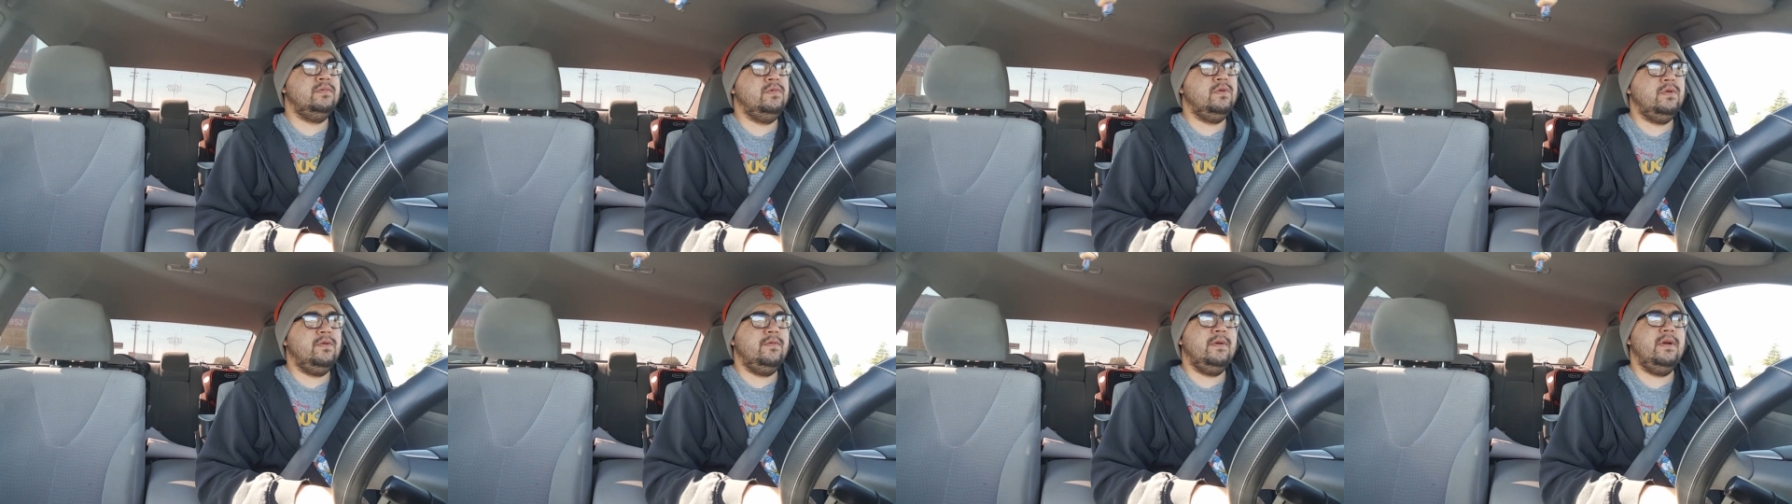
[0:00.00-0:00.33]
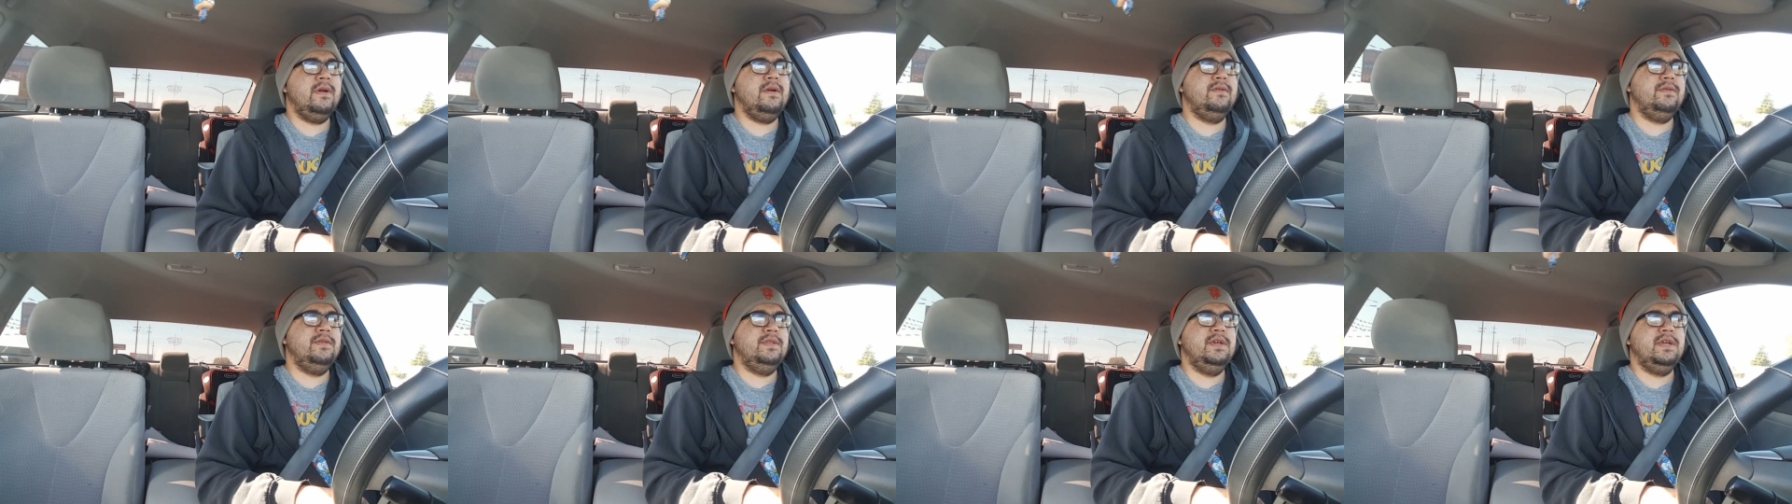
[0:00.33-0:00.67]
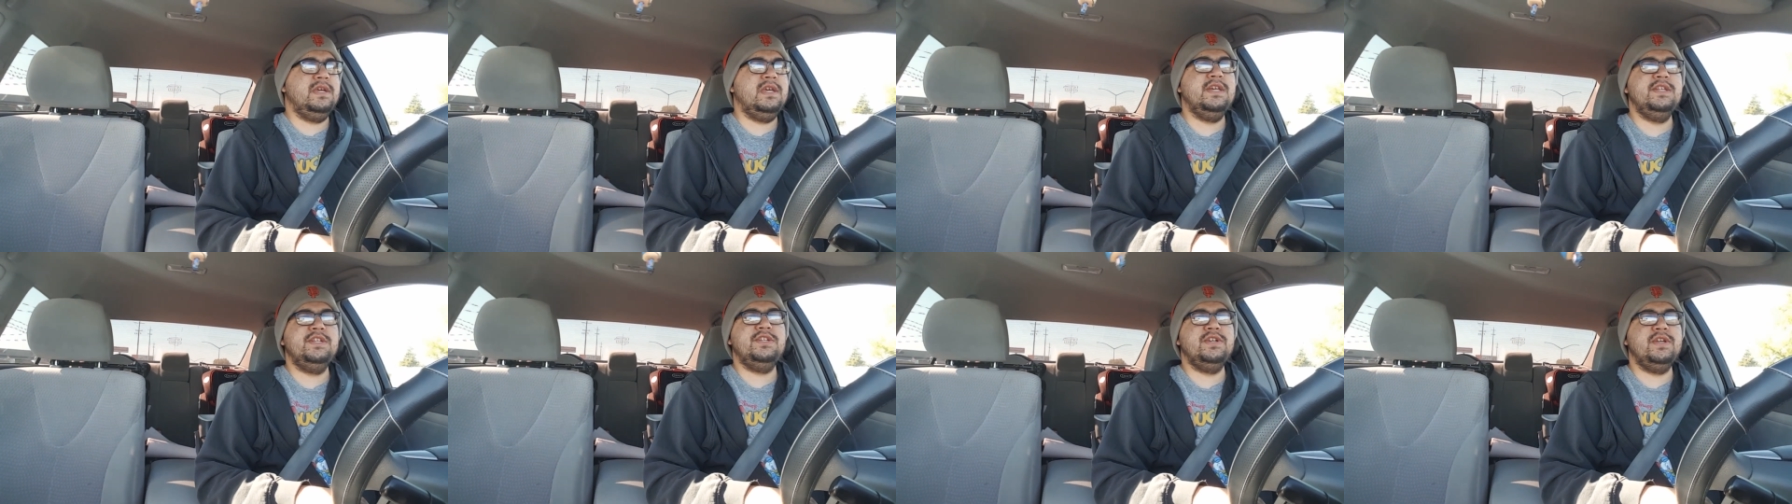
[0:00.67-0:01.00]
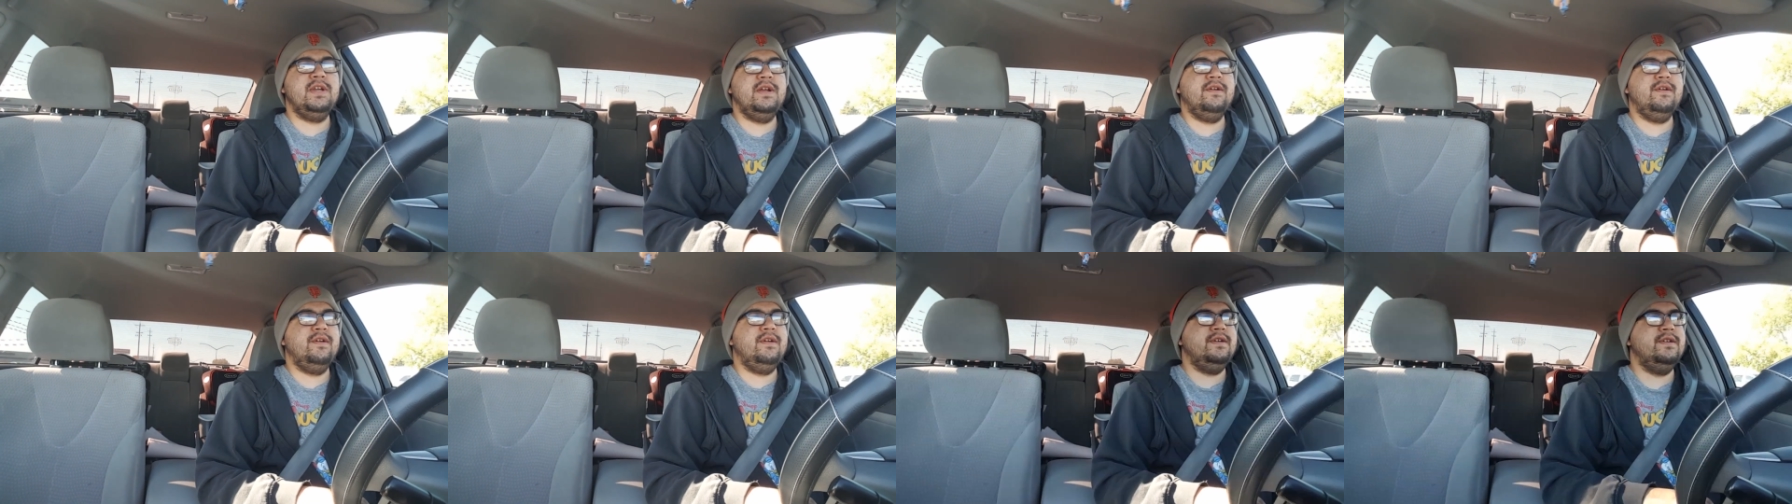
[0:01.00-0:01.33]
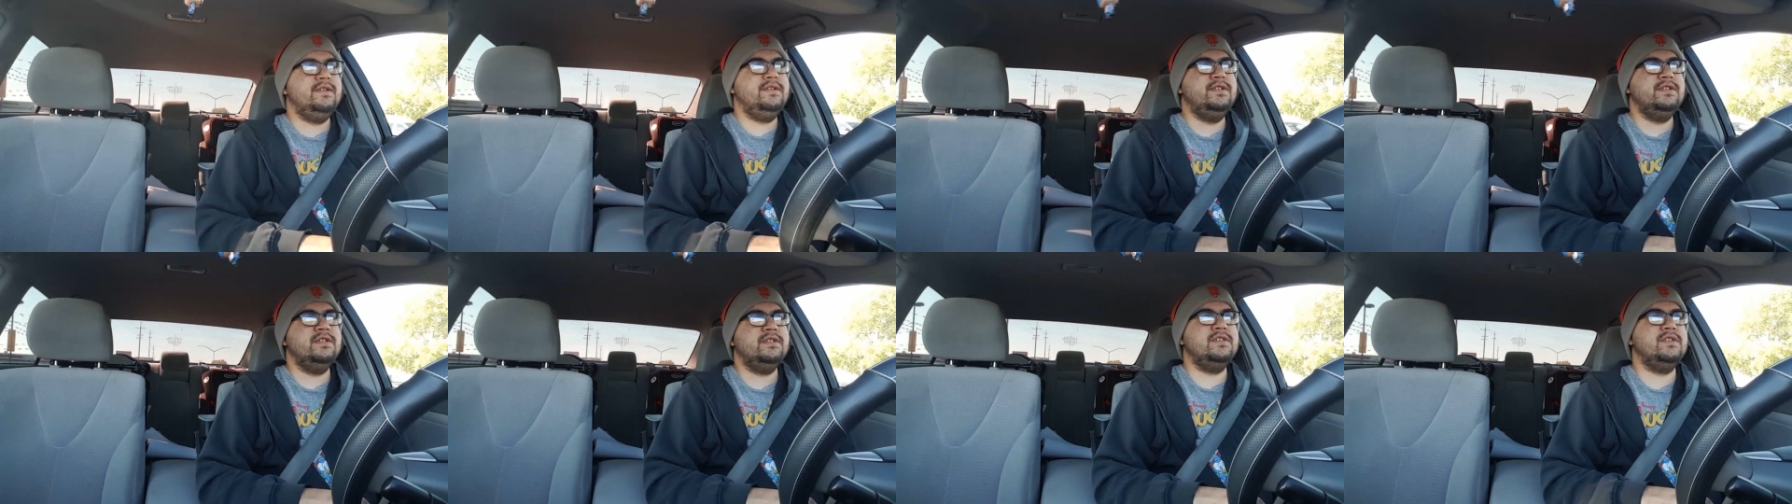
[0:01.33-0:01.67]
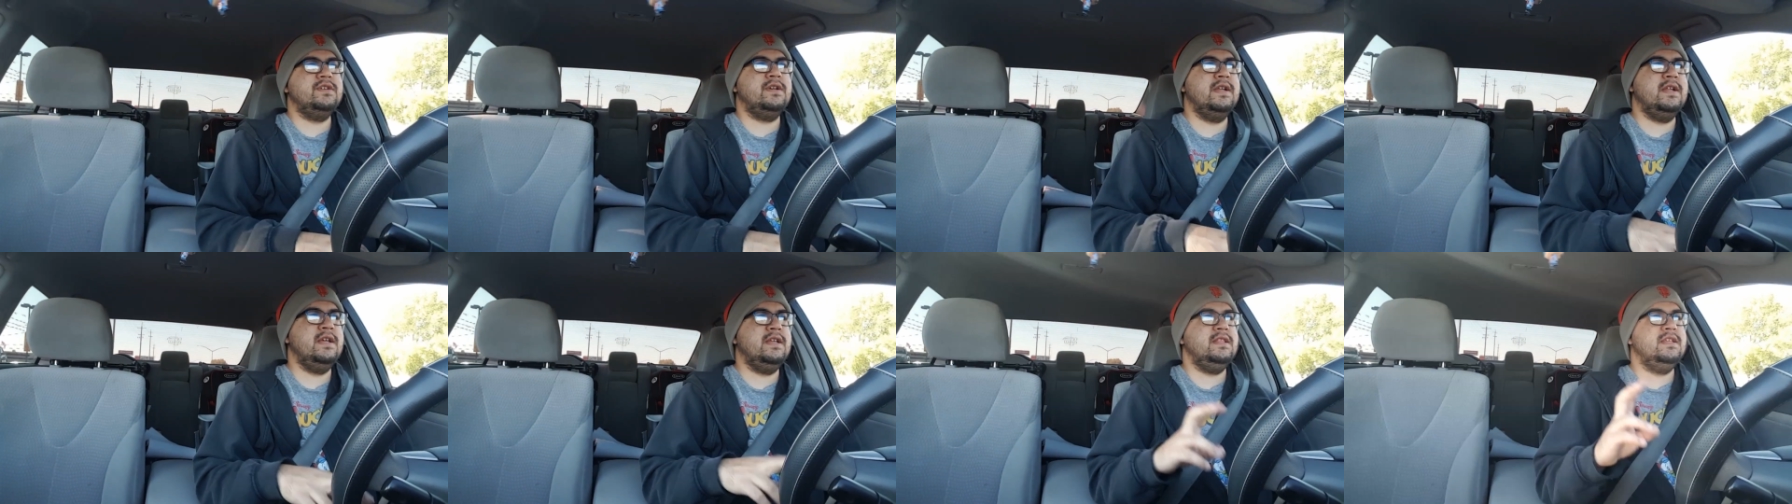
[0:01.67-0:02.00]
we're around the kitchen area just
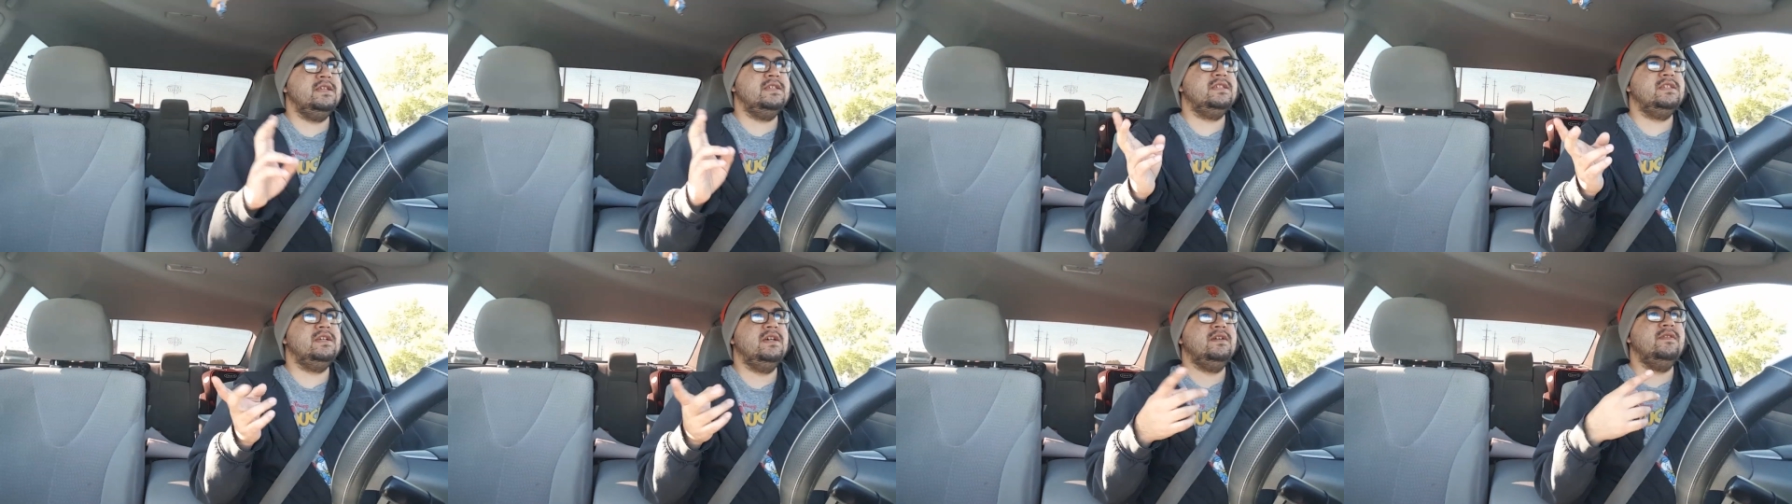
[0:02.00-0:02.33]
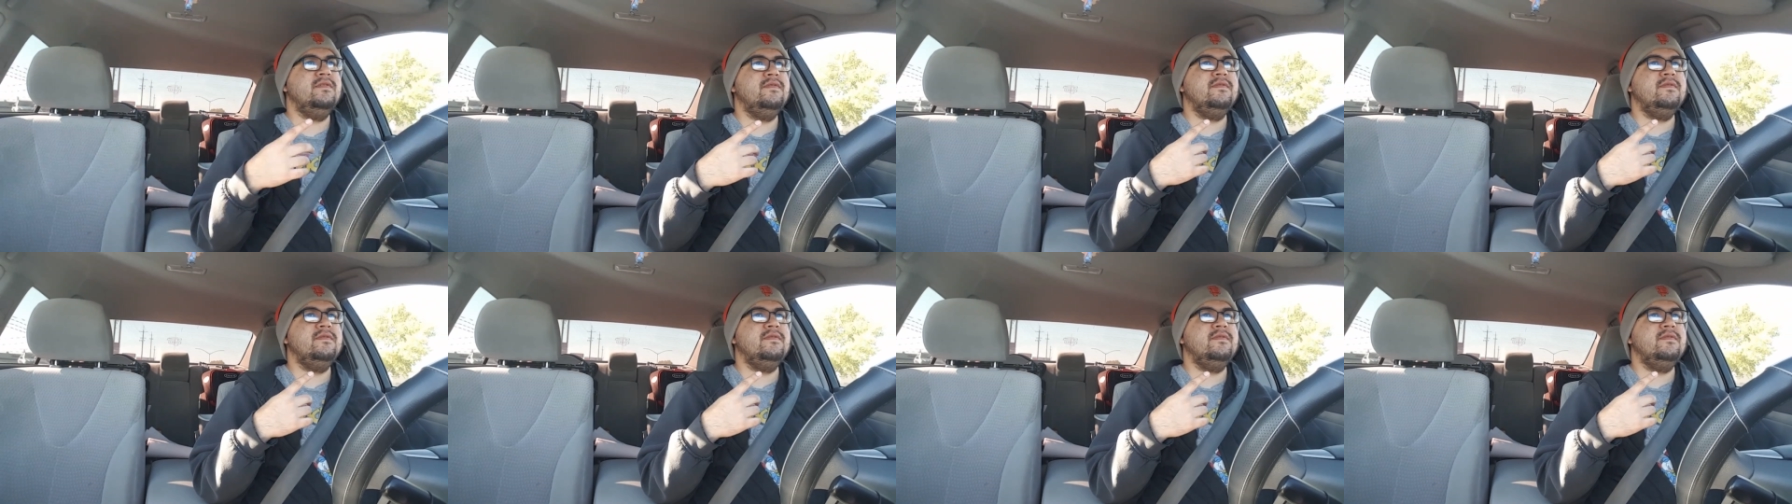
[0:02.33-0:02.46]
looking at the stuff.